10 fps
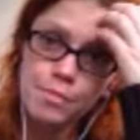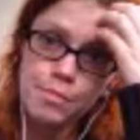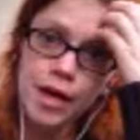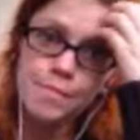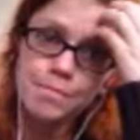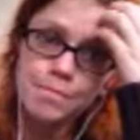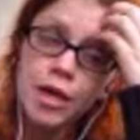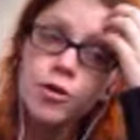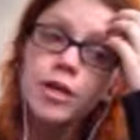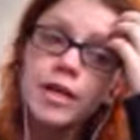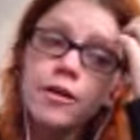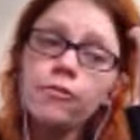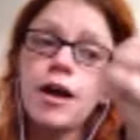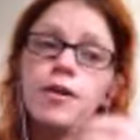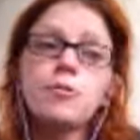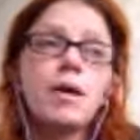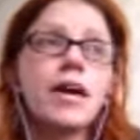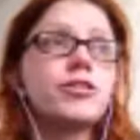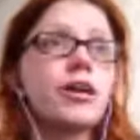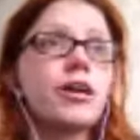But um, you can get around it by
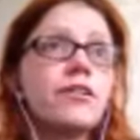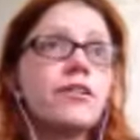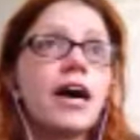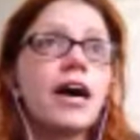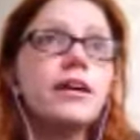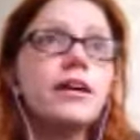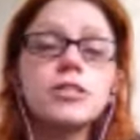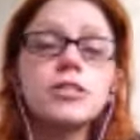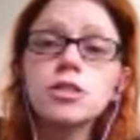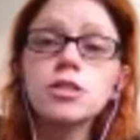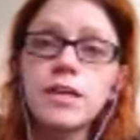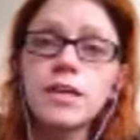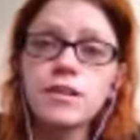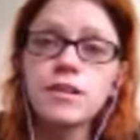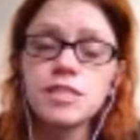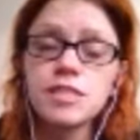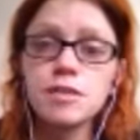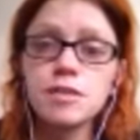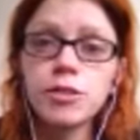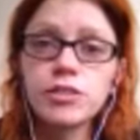driving either 125cc
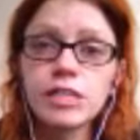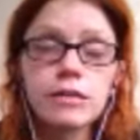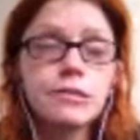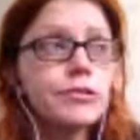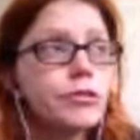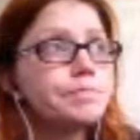motorcycles